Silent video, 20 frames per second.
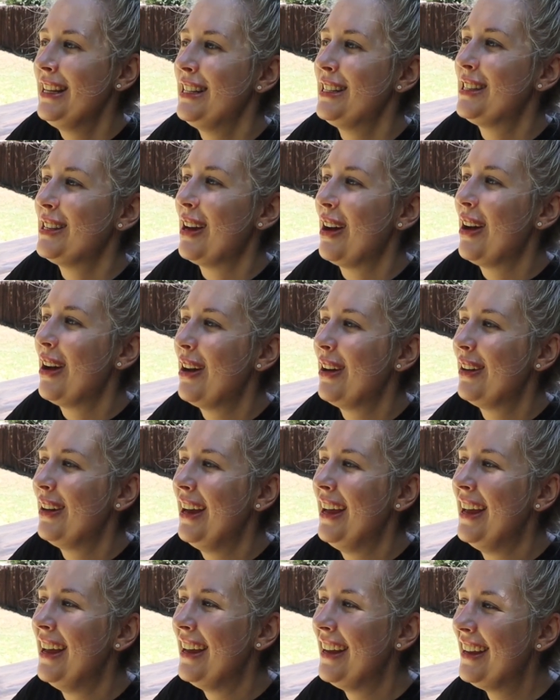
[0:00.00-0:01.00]
So
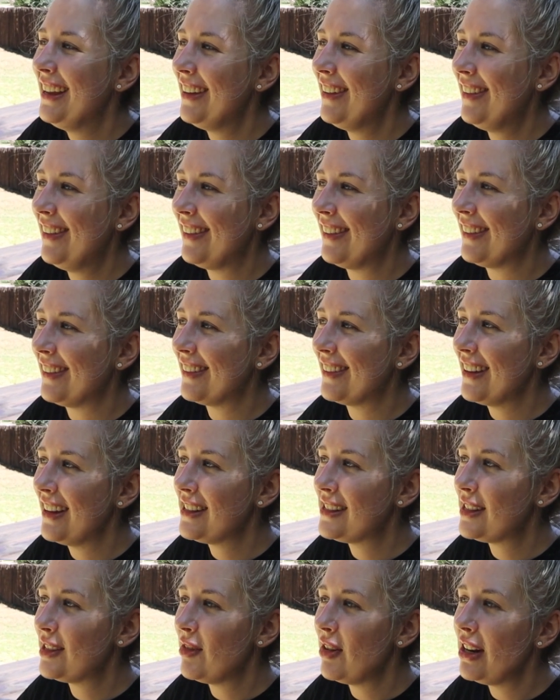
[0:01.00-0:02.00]
yeah,
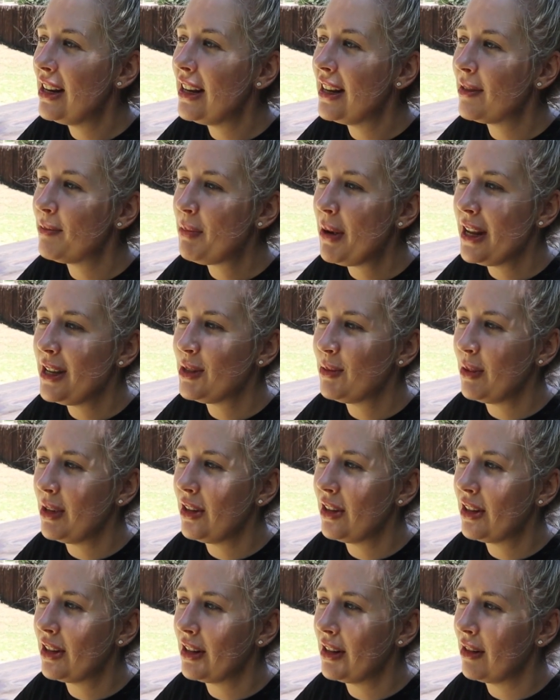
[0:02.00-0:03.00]
it's really a place
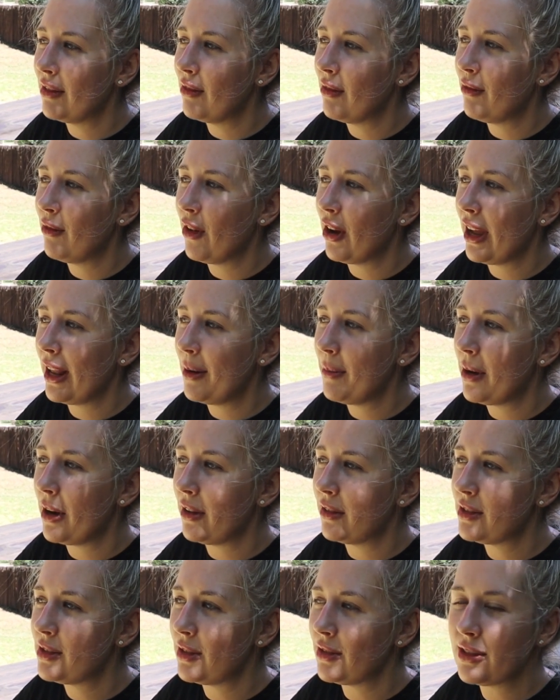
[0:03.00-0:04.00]
where you can forget
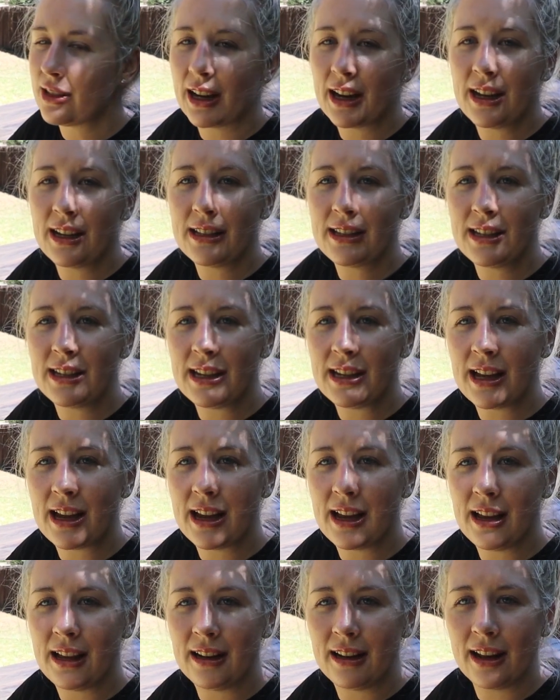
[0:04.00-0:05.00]
about society
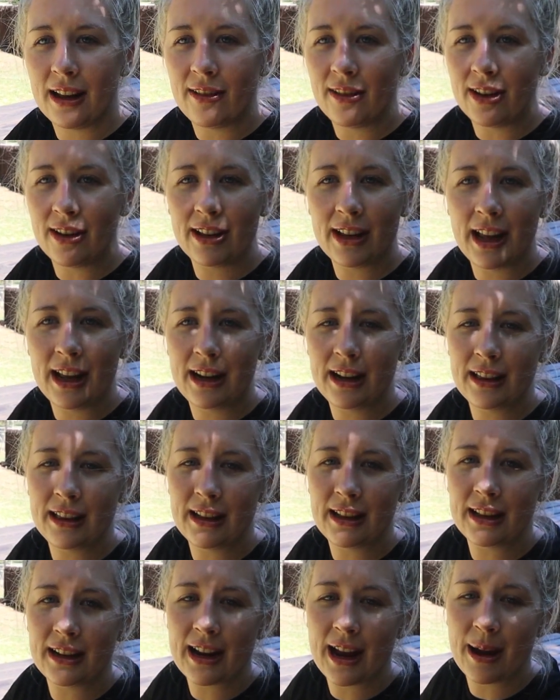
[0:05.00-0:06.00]
and any,
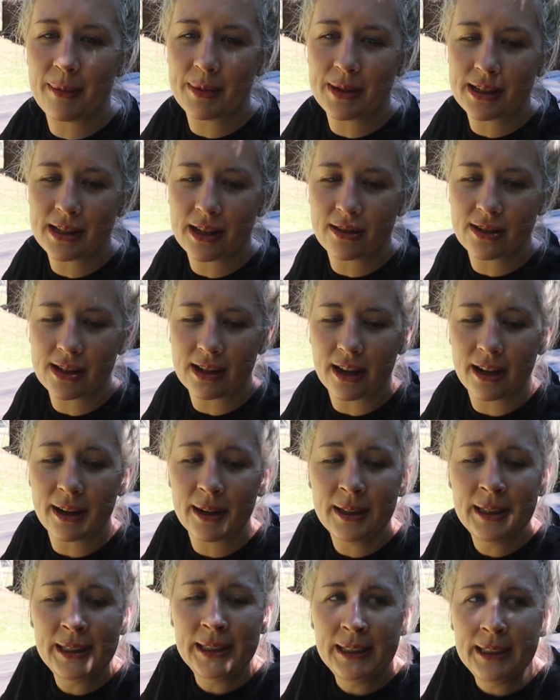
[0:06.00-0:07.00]
anything that happens outside.
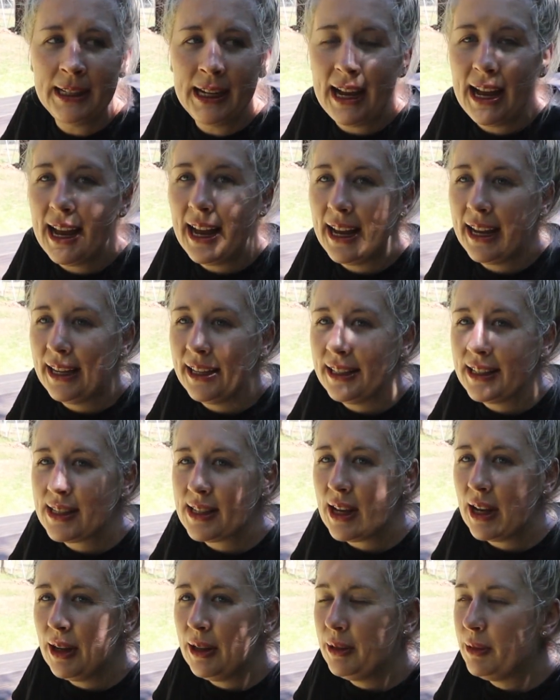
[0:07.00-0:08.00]

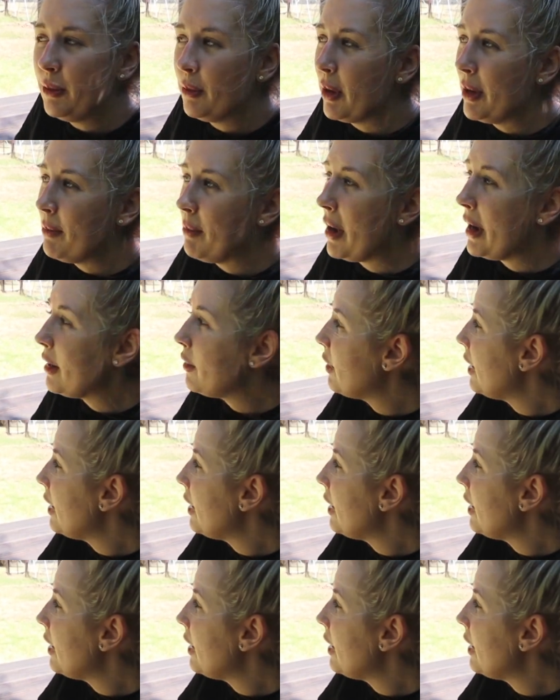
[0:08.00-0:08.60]
So when my